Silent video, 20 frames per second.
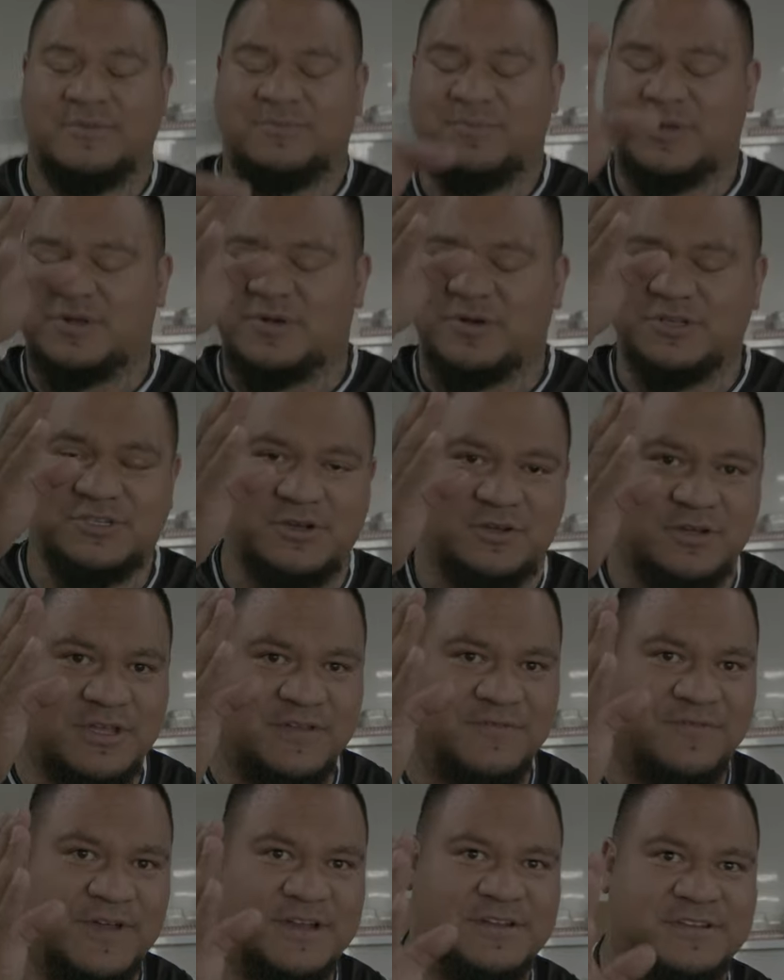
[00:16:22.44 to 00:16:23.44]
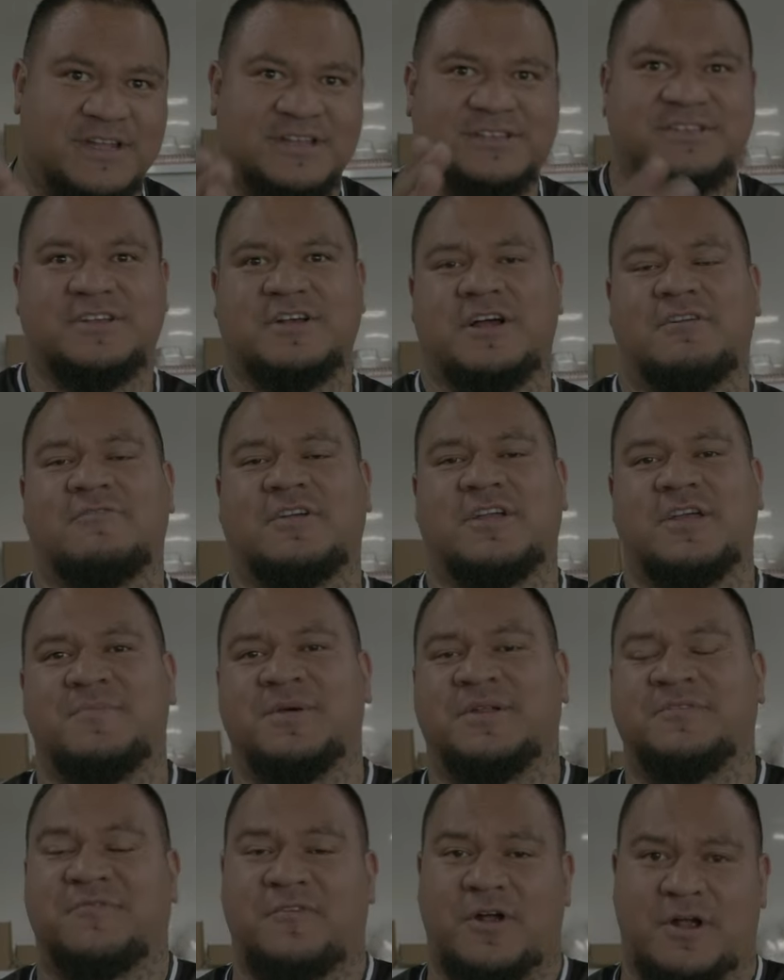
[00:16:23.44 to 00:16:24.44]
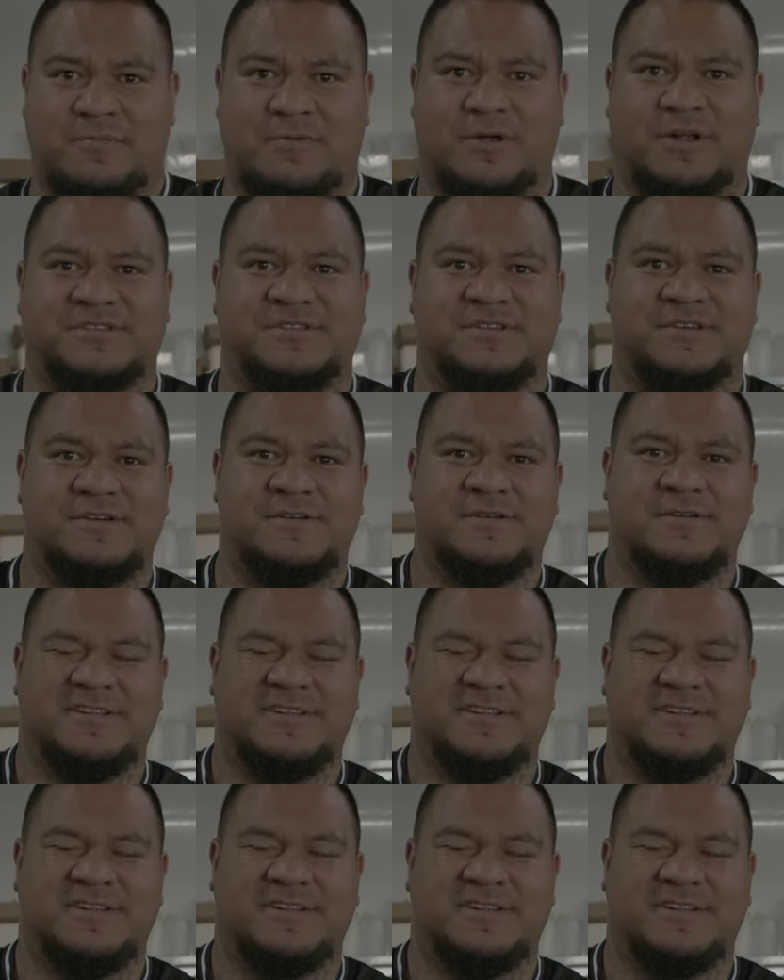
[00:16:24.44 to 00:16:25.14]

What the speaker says: I recommend fry bread, sir.